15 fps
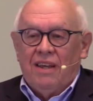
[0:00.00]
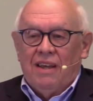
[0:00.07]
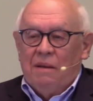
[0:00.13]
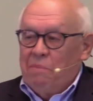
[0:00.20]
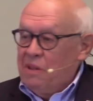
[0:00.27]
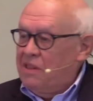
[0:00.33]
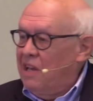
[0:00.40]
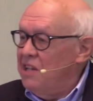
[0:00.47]

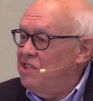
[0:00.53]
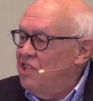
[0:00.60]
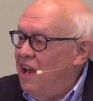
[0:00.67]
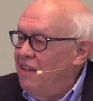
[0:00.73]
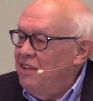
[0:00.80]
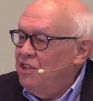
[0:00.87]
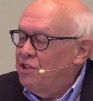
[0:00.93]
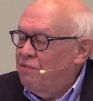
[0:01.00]
But that's how
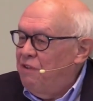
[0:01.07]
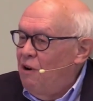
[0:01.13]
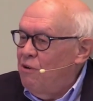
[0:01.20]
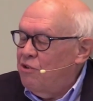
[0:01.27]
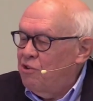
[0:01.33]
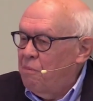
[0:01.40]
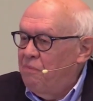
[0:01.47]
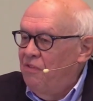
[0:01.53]
these
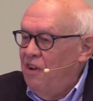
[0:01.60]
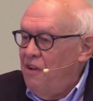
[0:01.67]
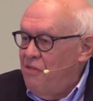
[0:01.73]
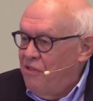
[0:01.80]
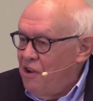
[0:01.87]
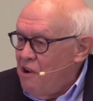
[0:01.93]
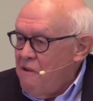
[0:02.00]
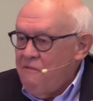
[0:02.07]
folks are.
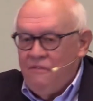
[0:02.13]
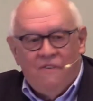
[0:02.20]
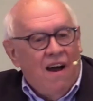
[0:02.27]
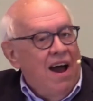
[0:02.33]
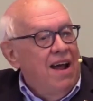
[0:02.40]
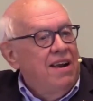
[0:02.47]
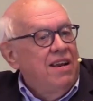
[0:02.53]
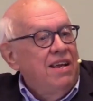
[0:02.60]
Their
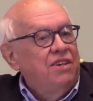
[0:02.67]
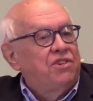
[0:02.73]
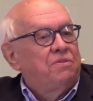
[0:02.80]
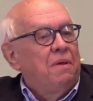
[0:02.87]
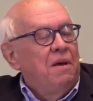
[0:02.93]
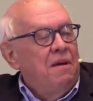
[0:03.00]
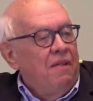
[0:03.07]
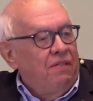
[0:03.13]
findings,
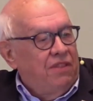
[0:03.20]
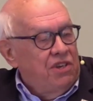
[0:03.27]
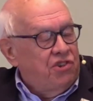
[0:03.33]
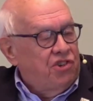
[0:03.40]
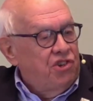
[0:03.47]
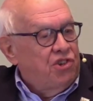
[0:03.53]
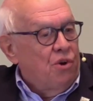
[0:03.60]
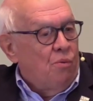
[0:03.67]
this
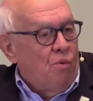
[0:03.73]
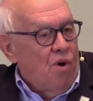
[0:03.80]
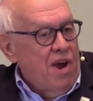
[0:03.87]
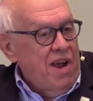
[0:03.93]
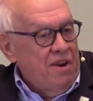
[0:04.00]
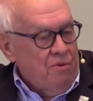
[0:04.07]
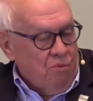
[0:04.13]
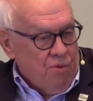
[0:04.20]
is a way
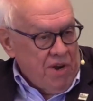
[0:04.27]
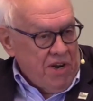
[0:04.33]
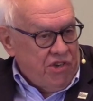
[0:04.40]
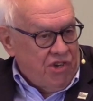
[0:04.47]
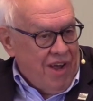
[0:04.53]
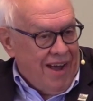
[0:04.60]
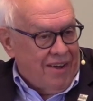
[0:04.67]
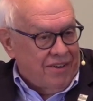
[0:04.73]
to reach
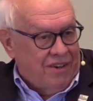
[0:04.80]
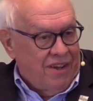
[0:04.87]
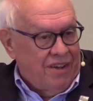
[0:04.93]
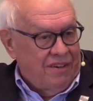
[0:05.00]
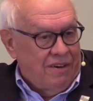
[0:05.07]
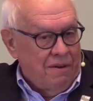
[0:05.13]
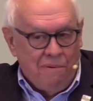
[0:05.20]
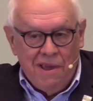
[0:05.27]
out
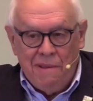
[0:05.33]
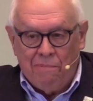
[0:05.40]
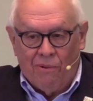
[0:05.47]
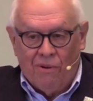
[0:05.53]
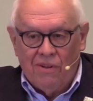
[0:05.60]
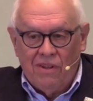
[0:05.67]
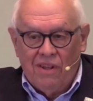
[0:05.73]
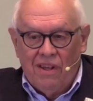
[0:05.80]
to people.
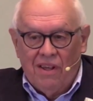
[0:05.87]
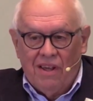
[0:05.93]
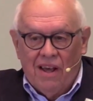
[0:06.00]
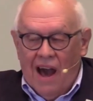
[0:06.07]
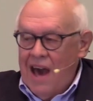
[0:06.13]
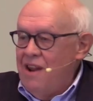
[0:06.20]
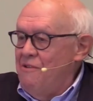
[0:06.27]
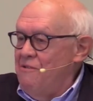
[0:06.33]

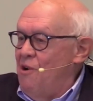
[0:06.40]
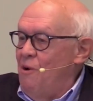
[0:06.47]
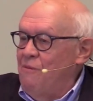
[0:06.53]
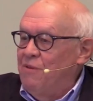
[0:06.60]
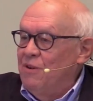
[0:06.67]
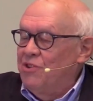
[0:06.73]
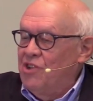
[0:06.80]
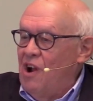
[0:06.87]
I don't know if
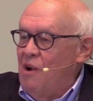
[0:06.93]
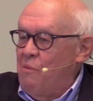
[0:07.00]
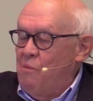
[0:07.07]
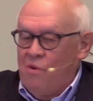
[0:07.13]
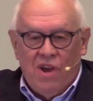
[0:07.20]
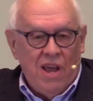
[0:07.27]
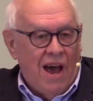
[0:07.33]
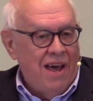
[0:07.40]
it's our
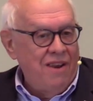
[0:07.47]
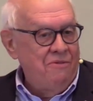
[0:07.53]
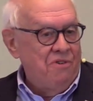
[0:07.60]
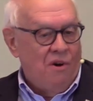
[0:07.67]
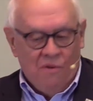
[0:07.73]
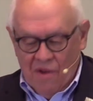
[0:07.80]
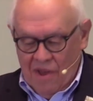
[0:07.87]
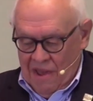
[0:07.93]
way. I don't
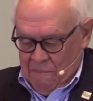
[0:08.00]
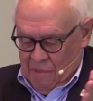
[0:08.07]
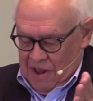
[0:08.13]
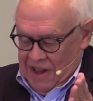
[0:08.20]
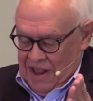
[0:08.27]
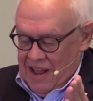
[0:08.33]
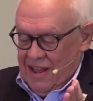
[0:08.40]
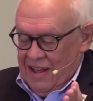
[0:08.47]
know. But